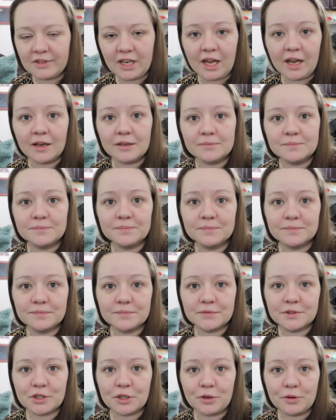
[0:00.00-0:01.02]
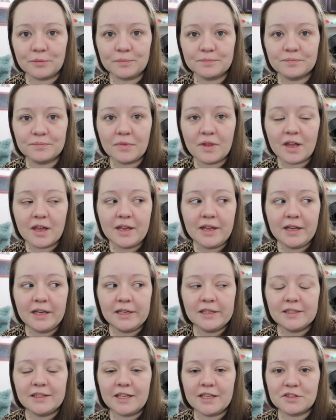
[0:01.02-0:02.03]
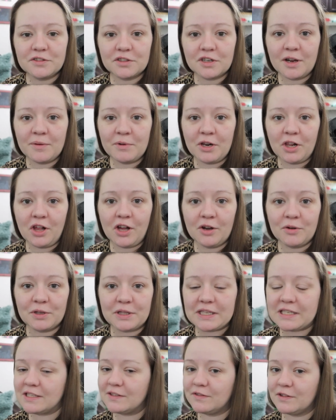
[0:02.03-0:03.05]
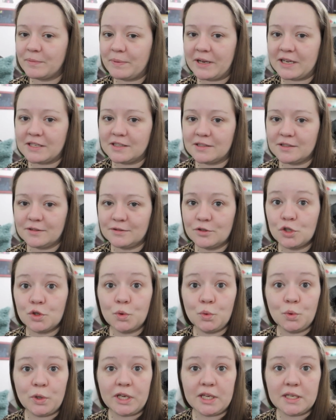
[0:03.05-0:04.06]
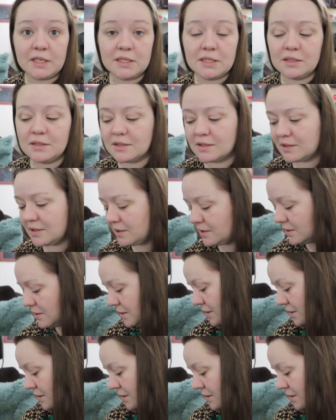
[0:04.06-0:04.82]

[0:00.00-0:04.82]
yeah. So, thanks for coming along with us for the past two days.